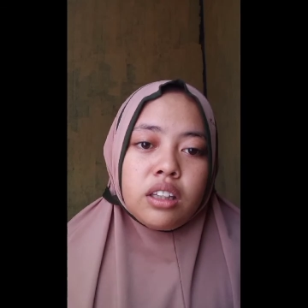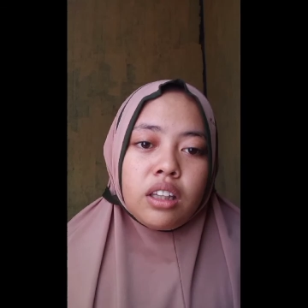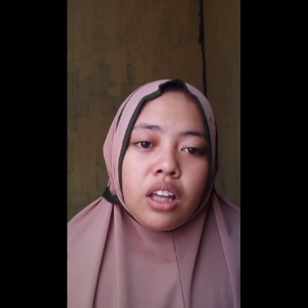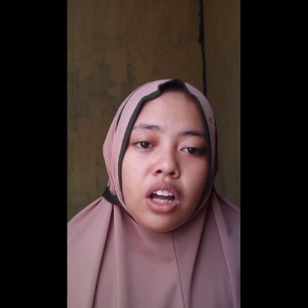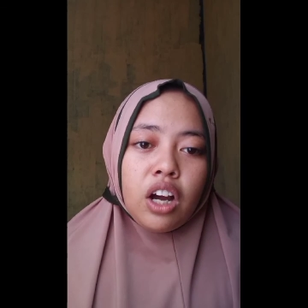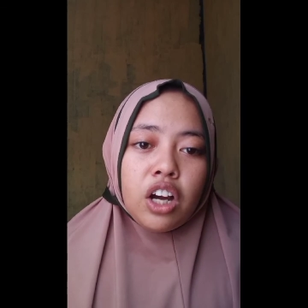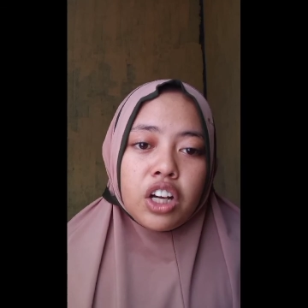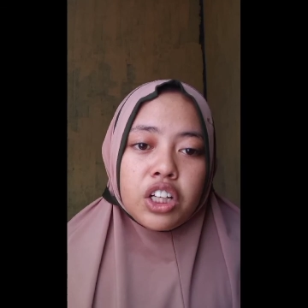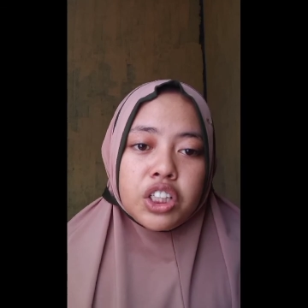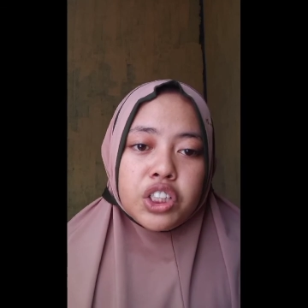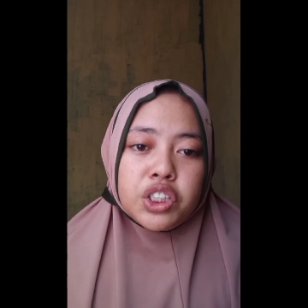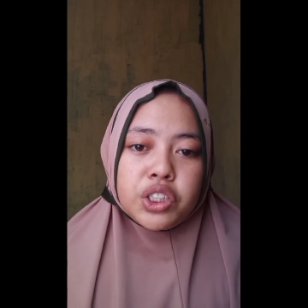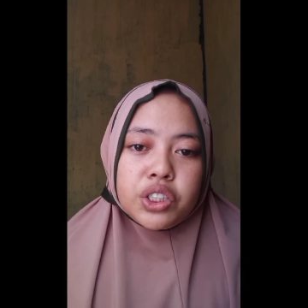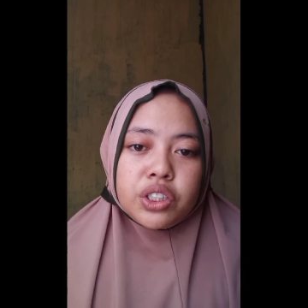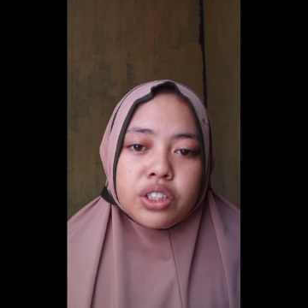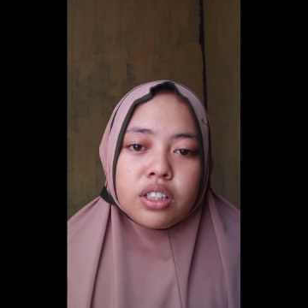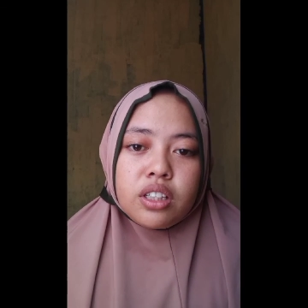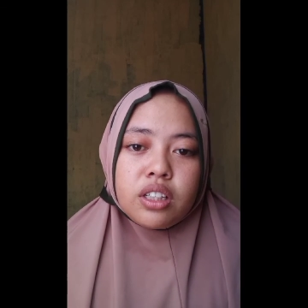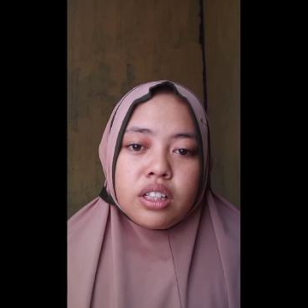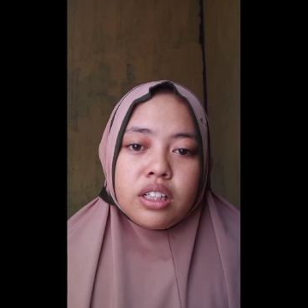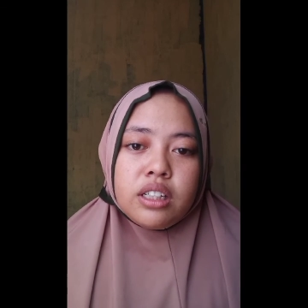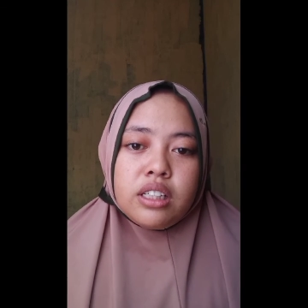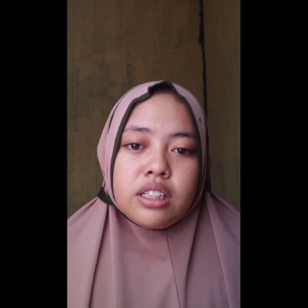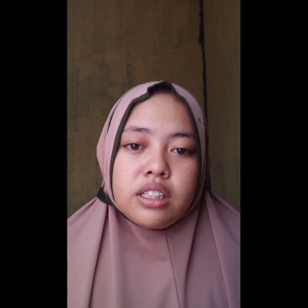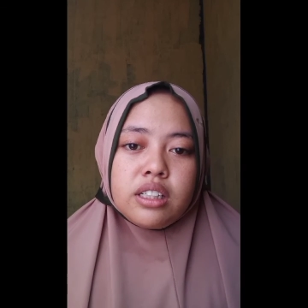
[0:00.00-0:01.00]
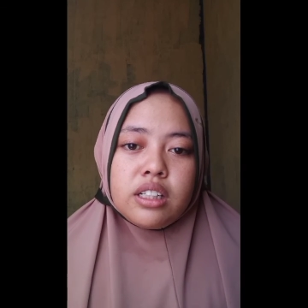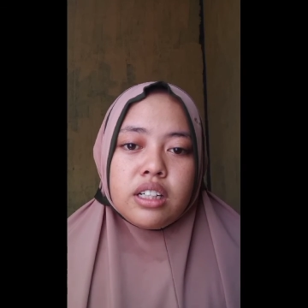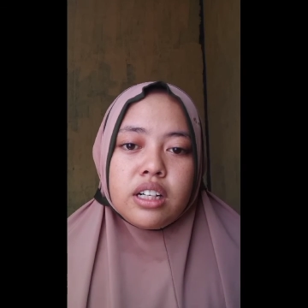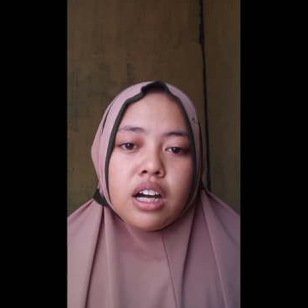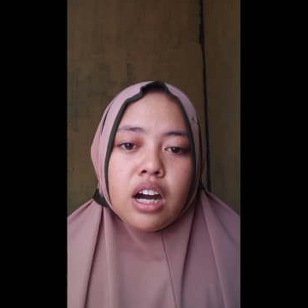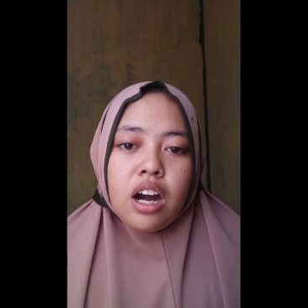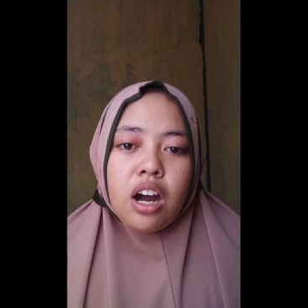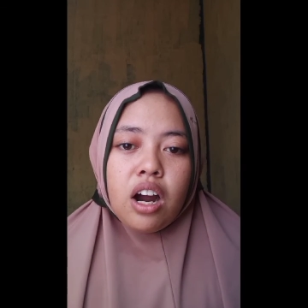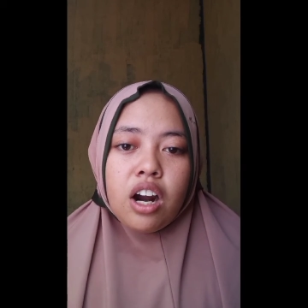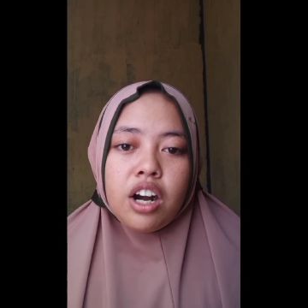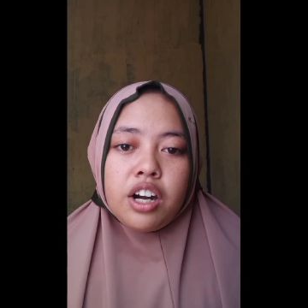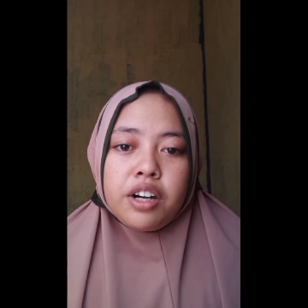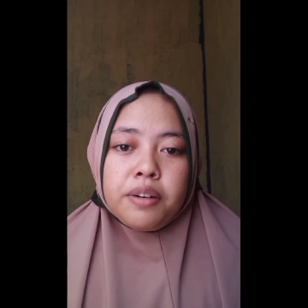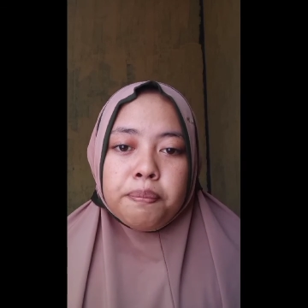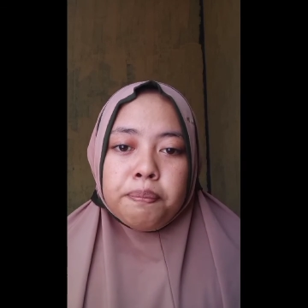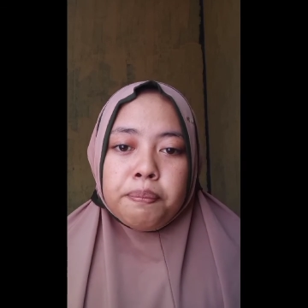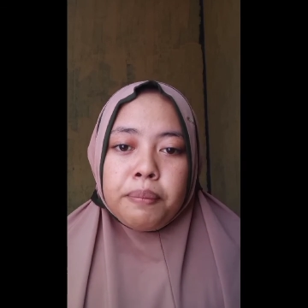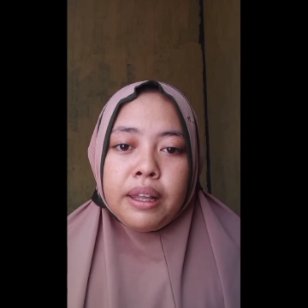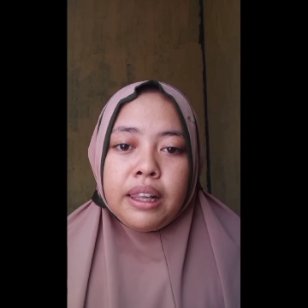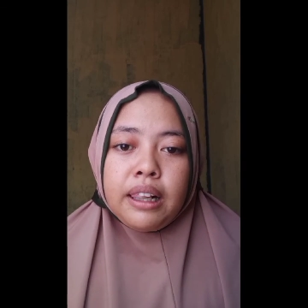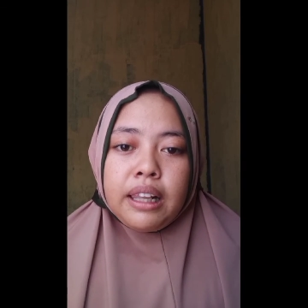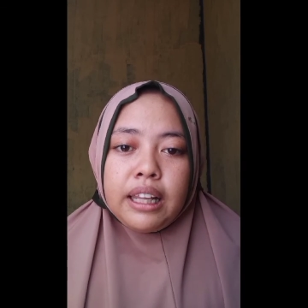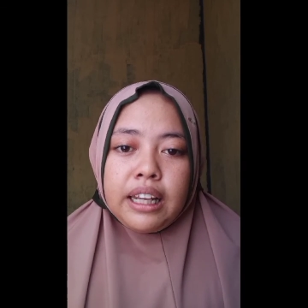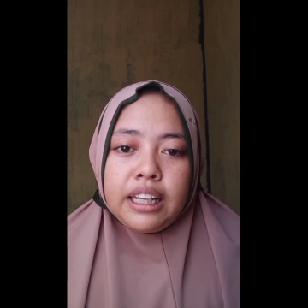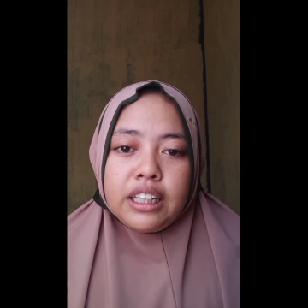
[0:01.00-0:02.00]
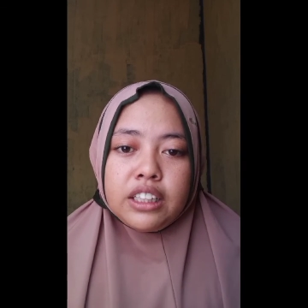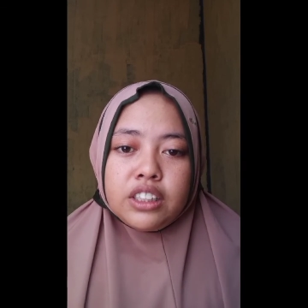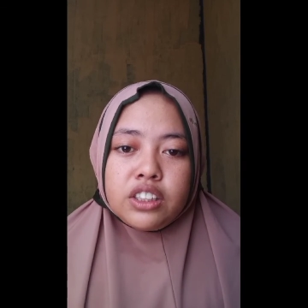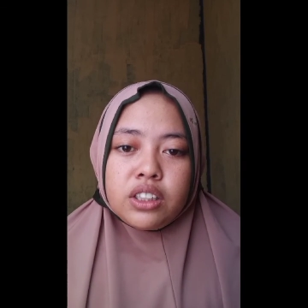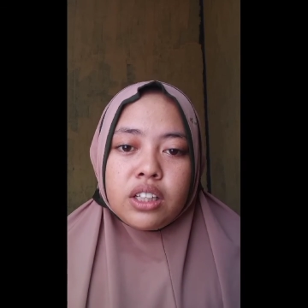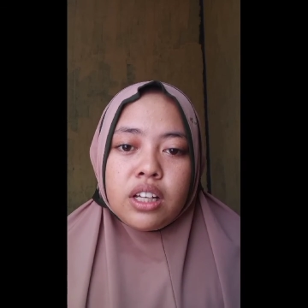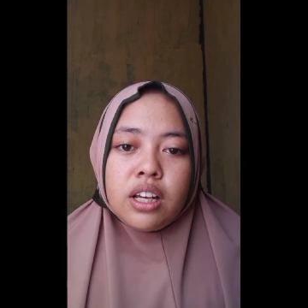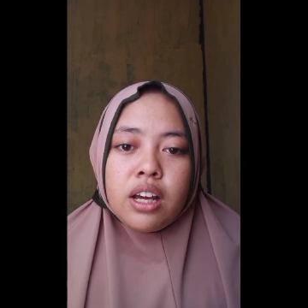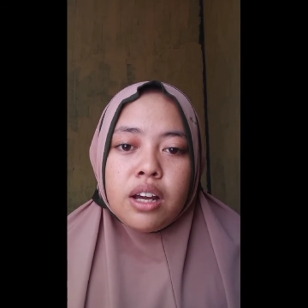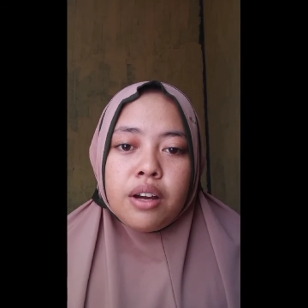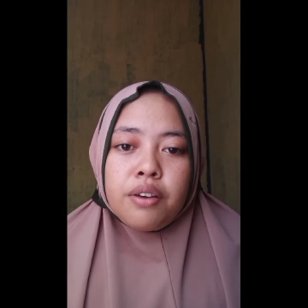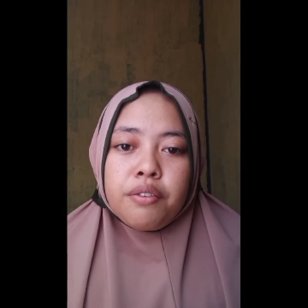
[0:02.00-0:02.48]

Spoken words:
touch the hard palate.